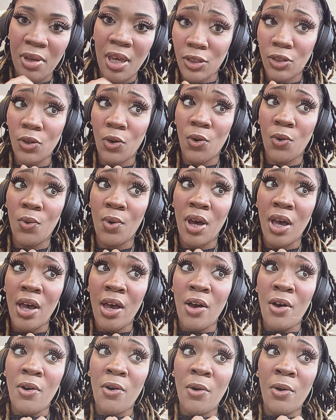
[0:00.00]
So
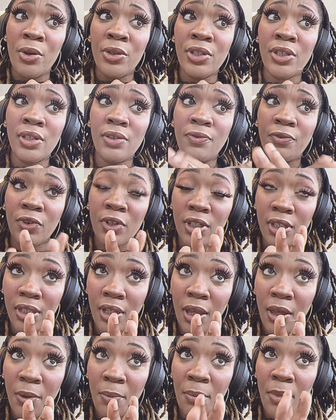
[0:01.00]
for
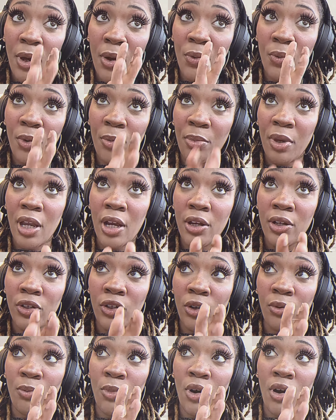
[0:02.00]
some, repairs
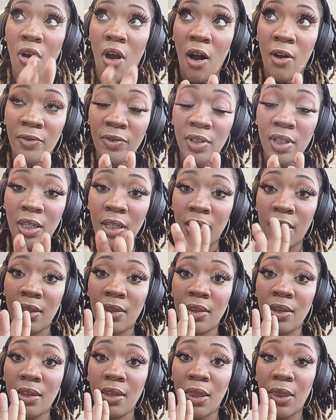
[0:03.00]
are more often